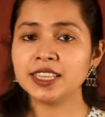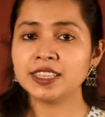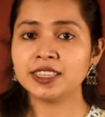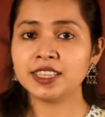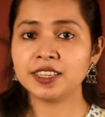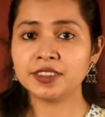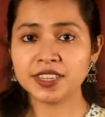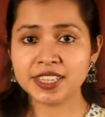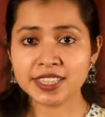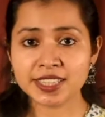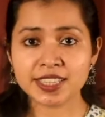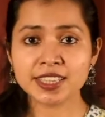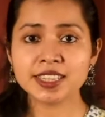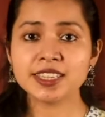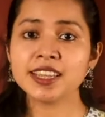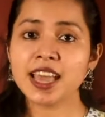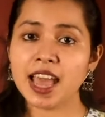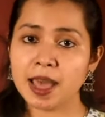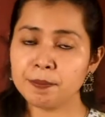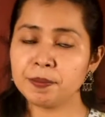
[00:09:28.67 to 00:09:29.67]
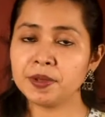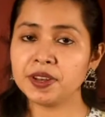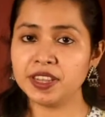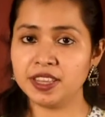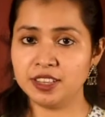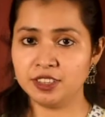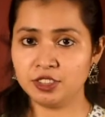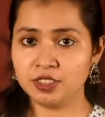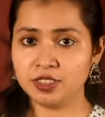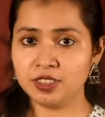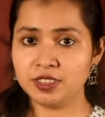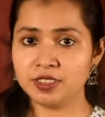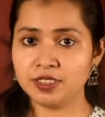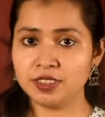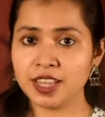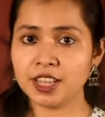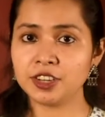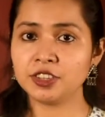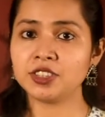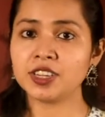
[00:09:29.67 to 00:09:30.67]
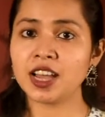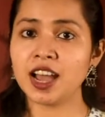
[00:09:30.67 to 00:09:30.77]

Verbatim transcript: the recent happenings that